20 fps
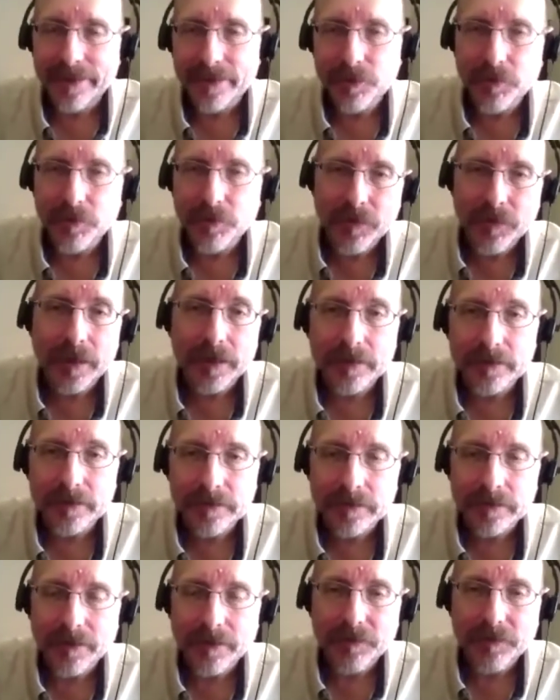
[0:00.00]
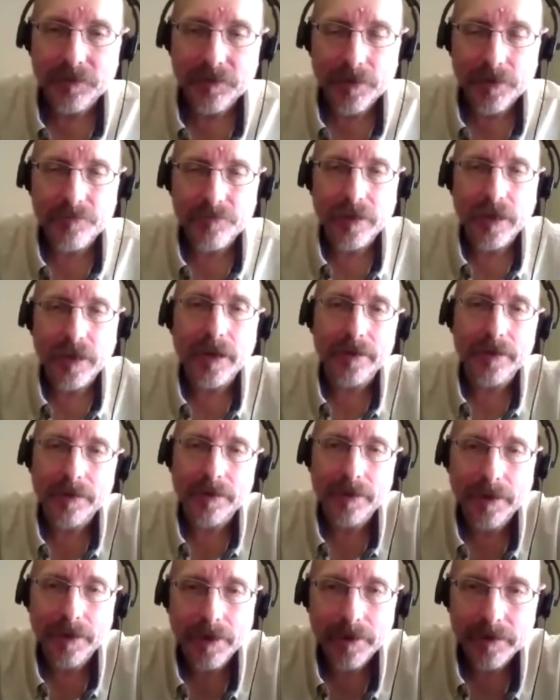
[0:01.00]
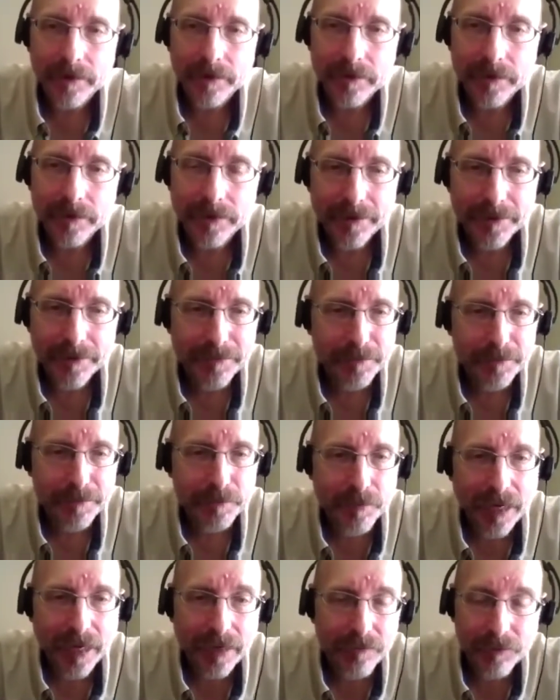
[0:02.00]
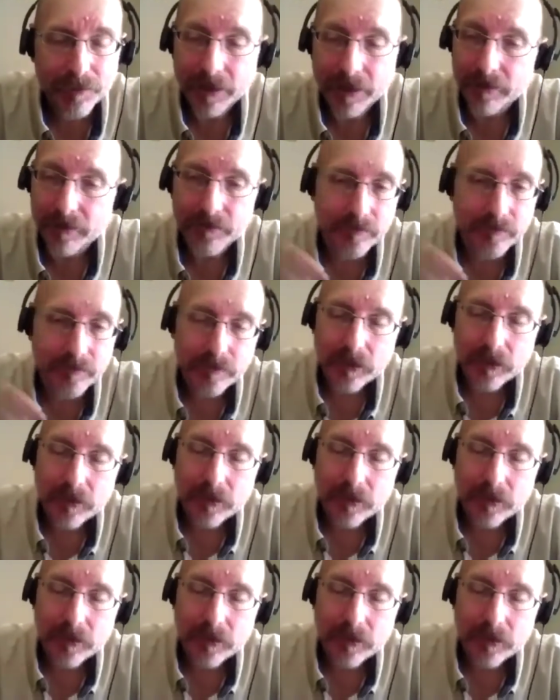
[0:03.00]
And you guys have gotten that background.